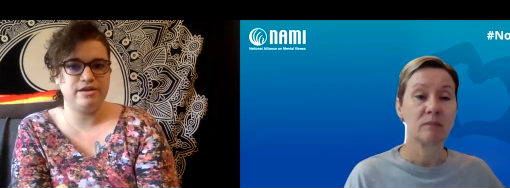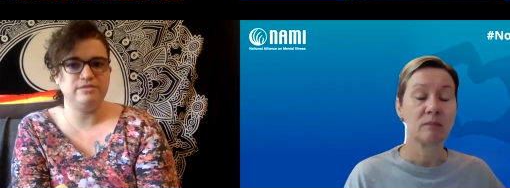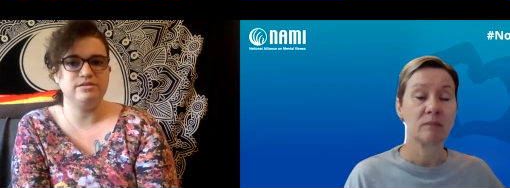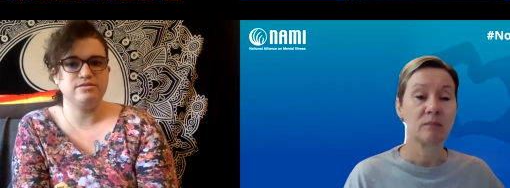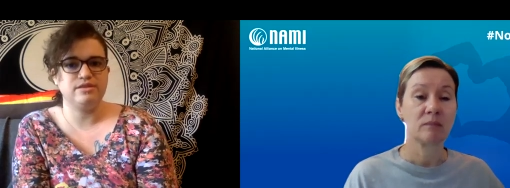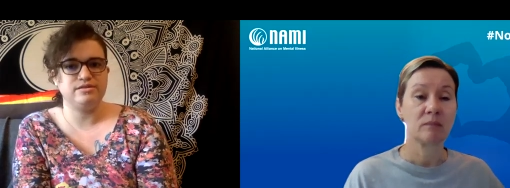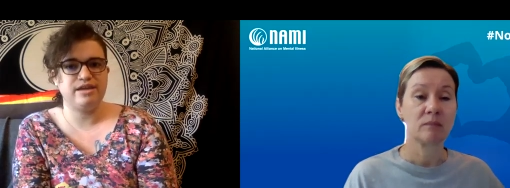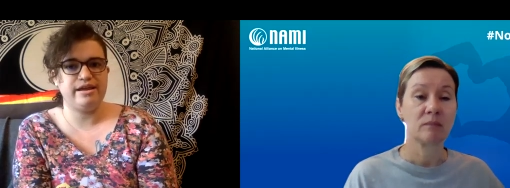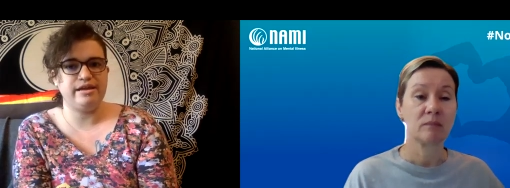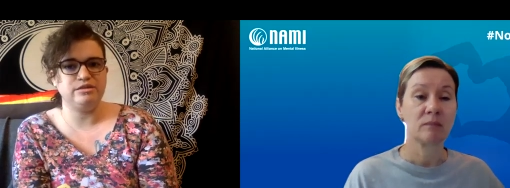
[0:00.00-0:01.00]
Speaker 1: is, is
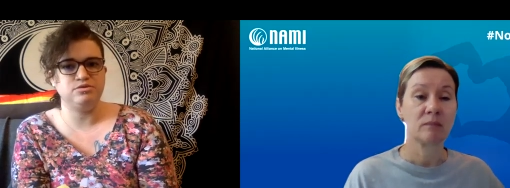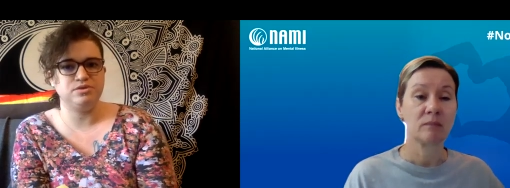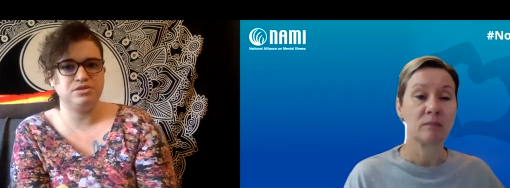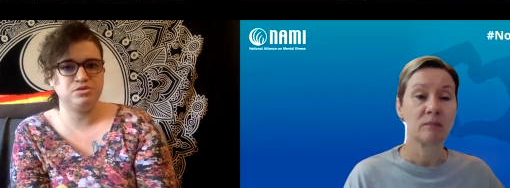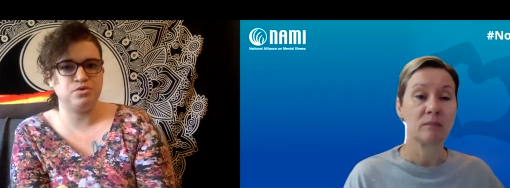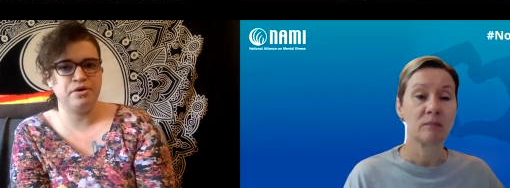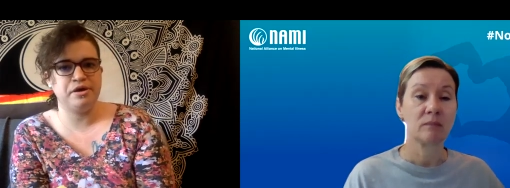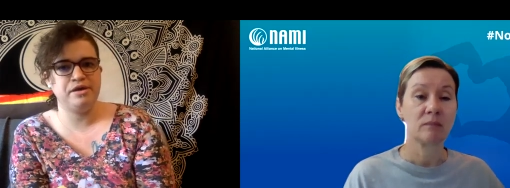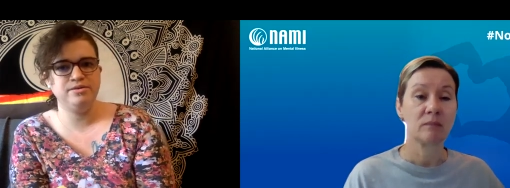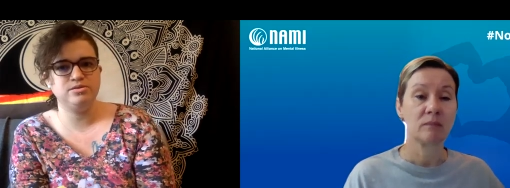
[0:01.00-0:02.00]
getting into a
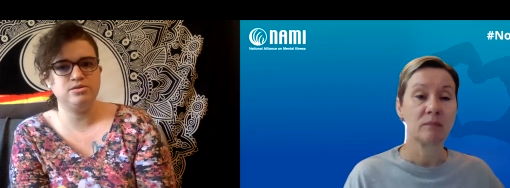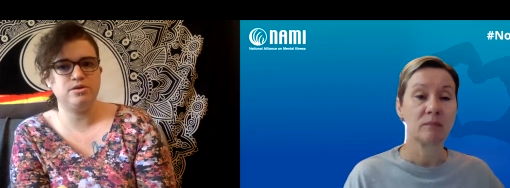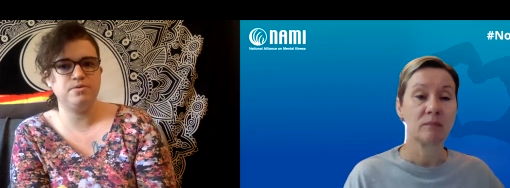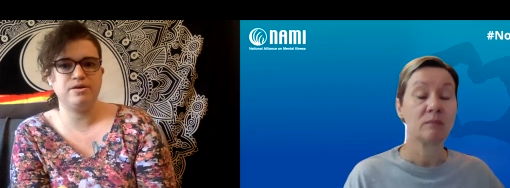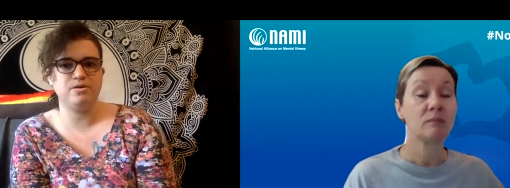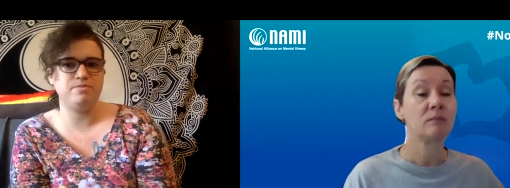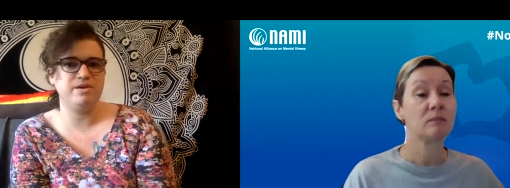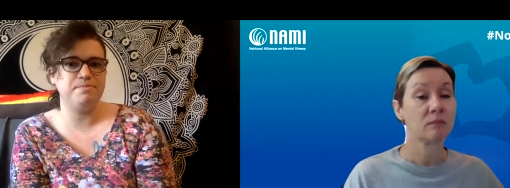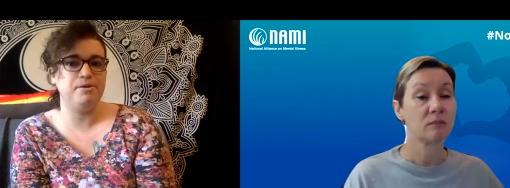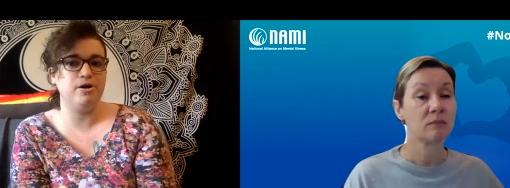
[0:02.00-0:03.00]
story. So it could be
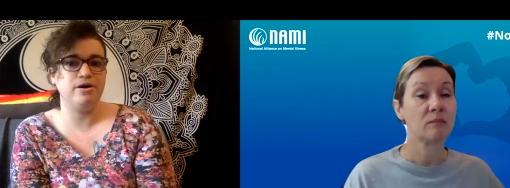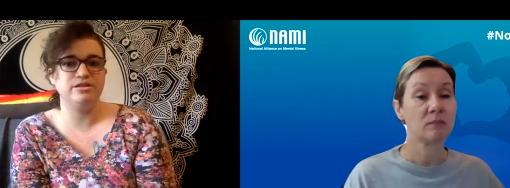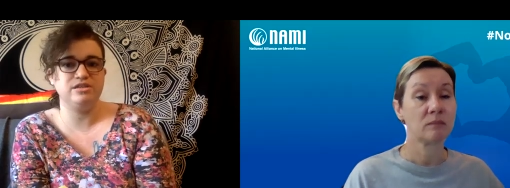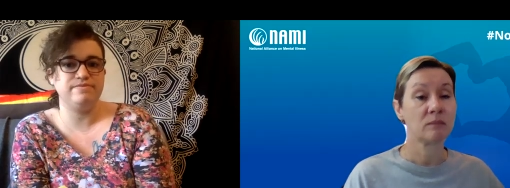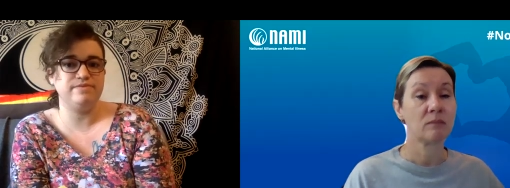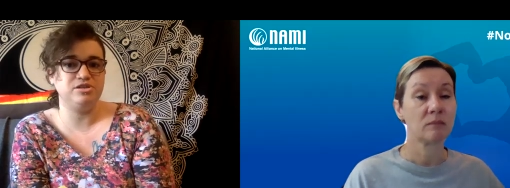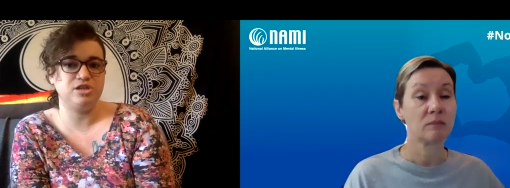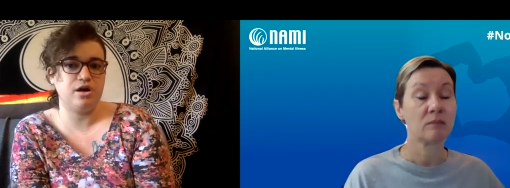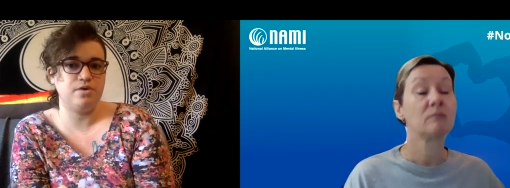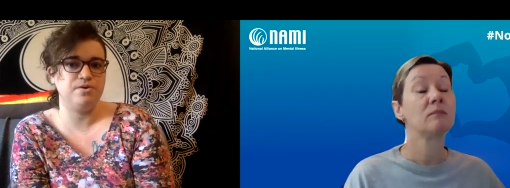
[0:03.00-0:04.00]
a book, a TV
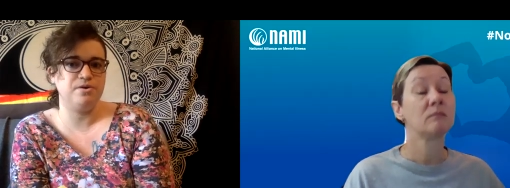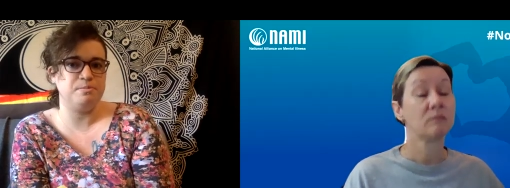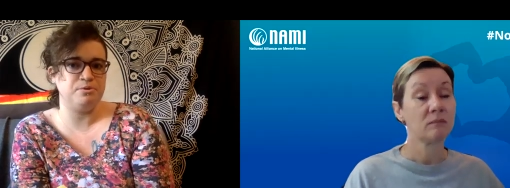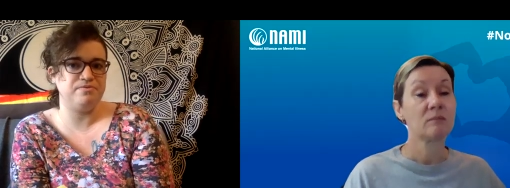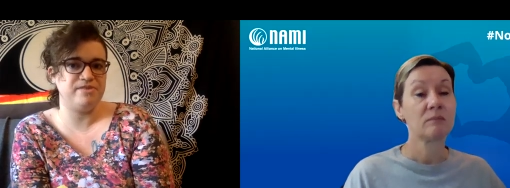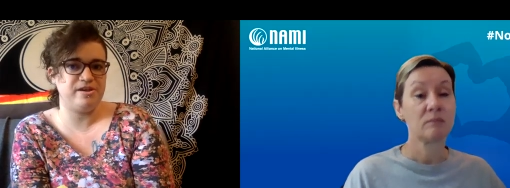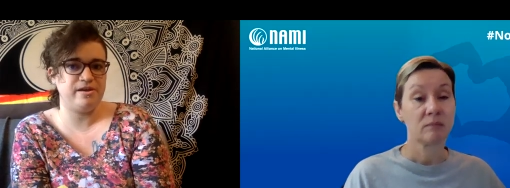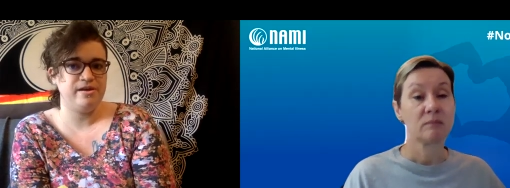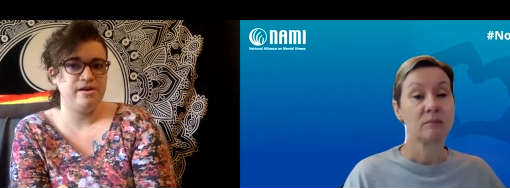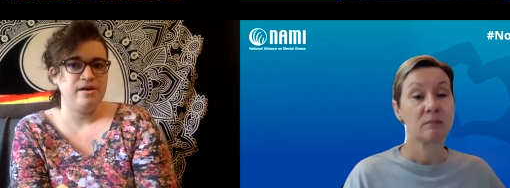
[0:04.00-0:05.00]
show, or a movie,
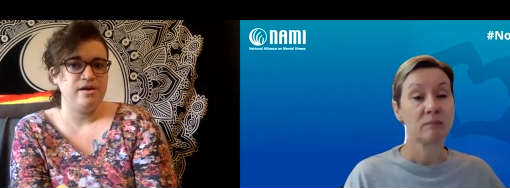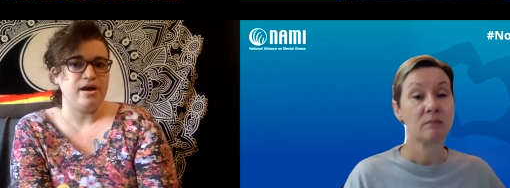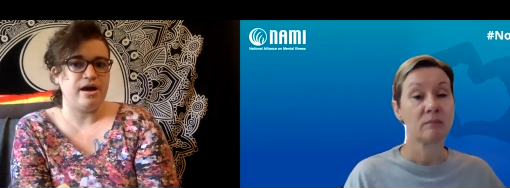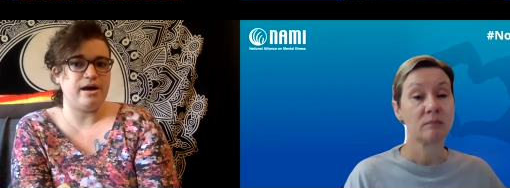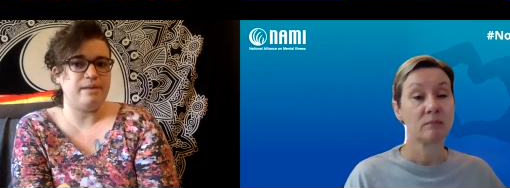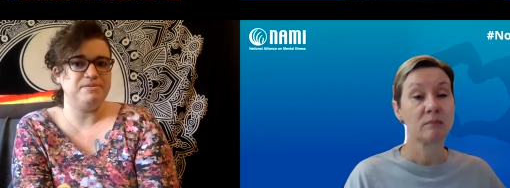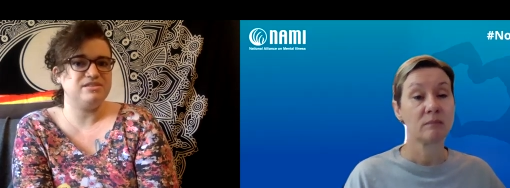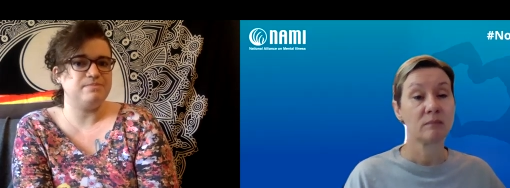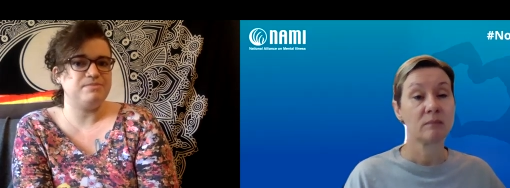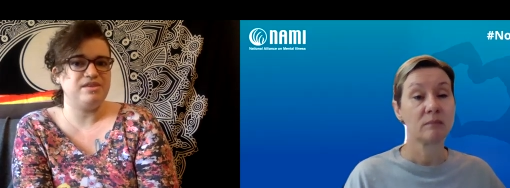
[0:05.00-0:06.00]
uh, but
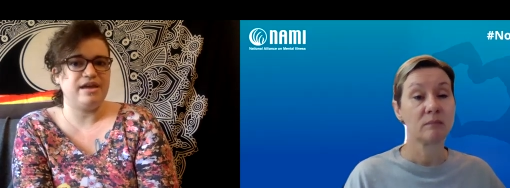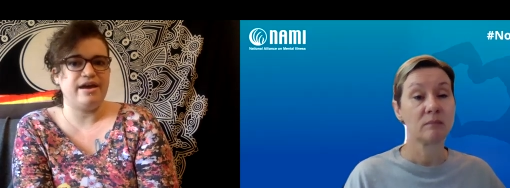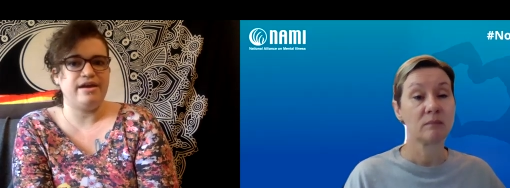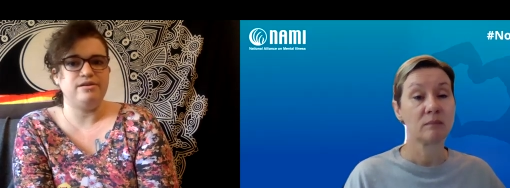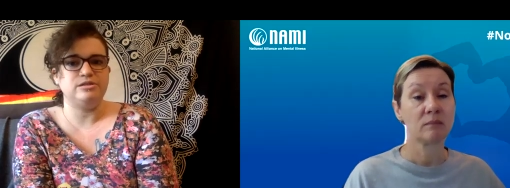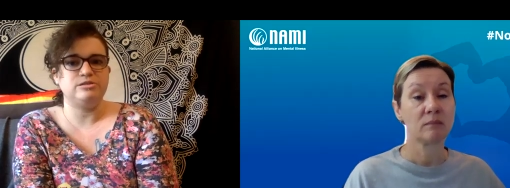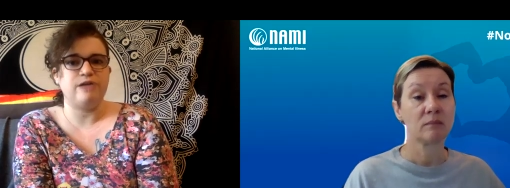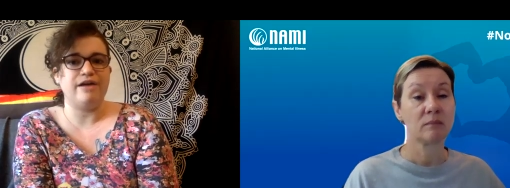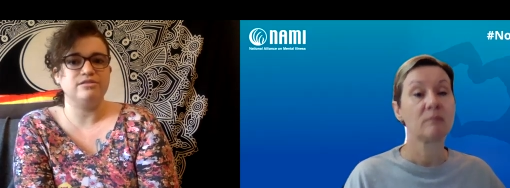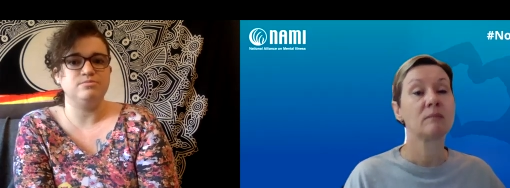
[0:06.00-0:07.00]
something that kind of
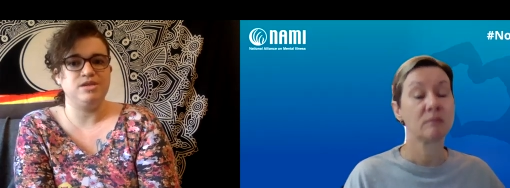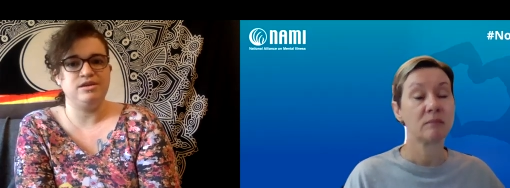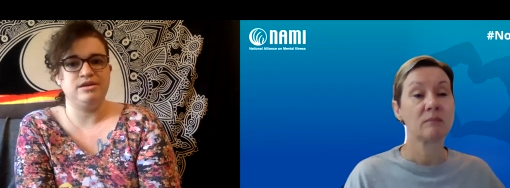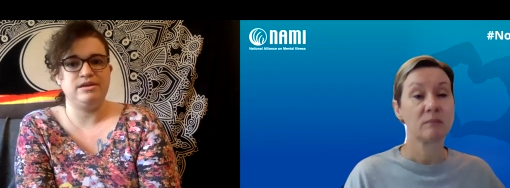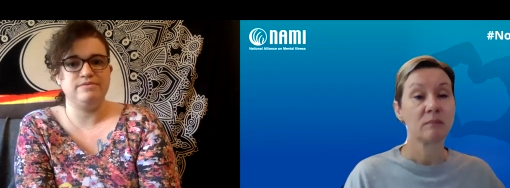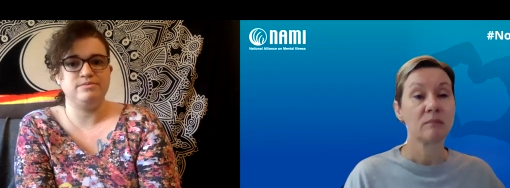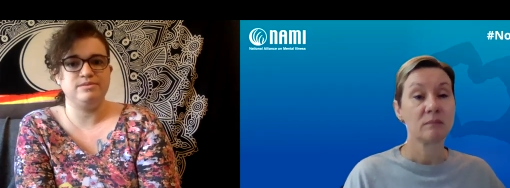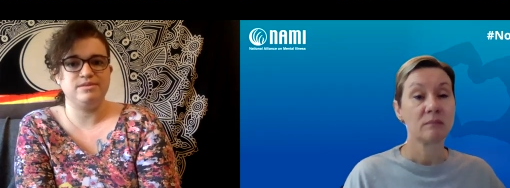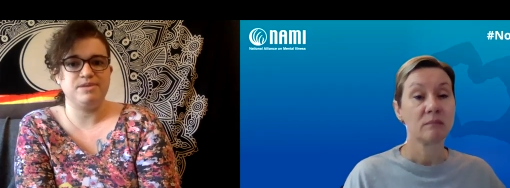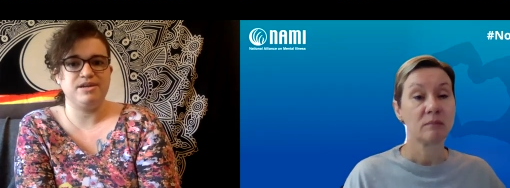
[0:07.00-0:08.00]
distracts me and gives me
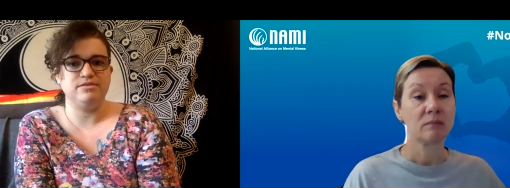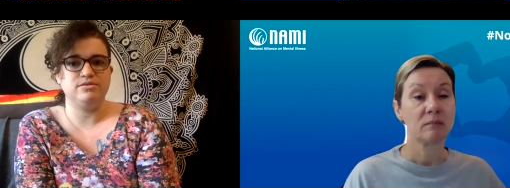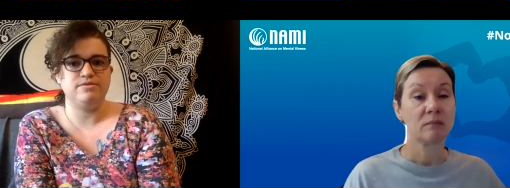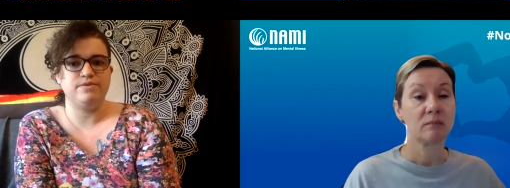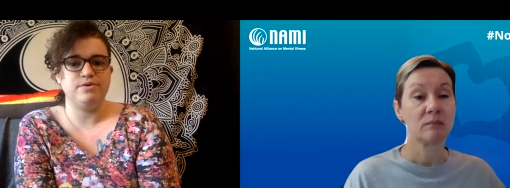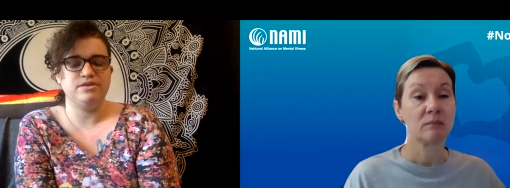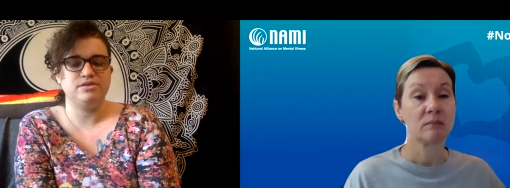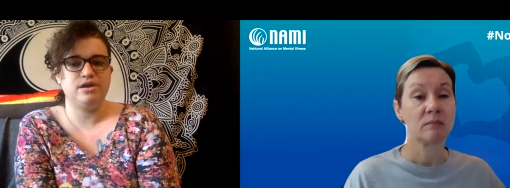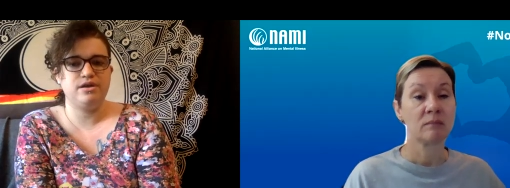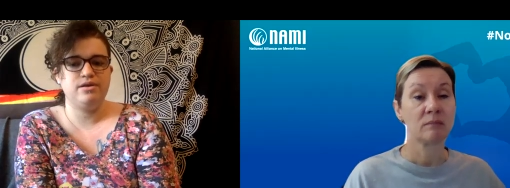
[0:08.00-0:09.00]
something else to focus
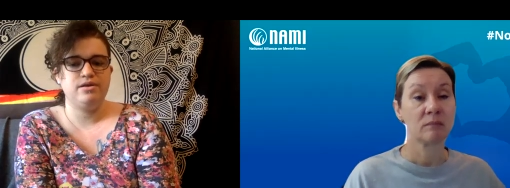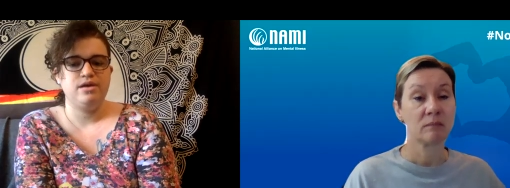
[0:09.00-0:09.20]
on.